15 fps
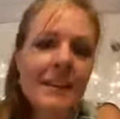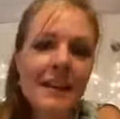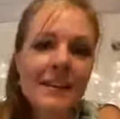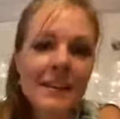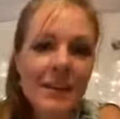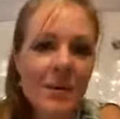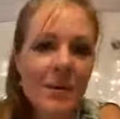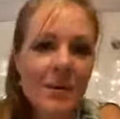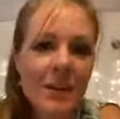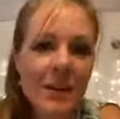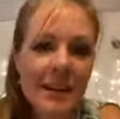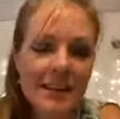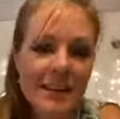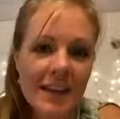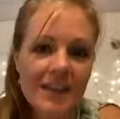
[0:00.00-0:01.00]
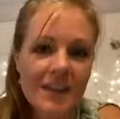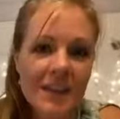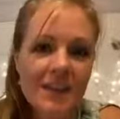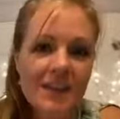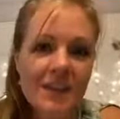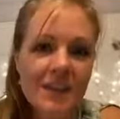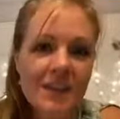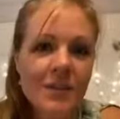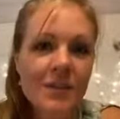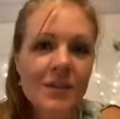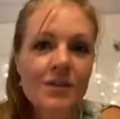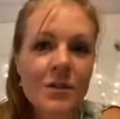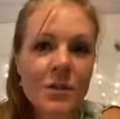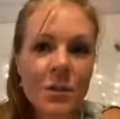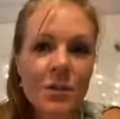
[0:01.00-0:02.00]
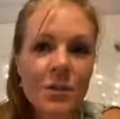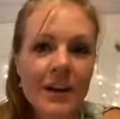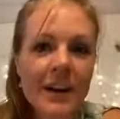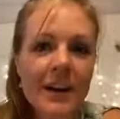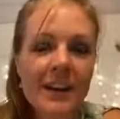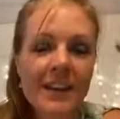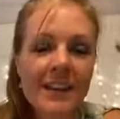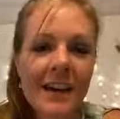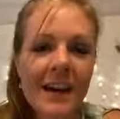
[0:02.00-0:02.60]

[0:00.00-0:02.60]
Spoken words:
the cool thing is I've seen visions of jewelry,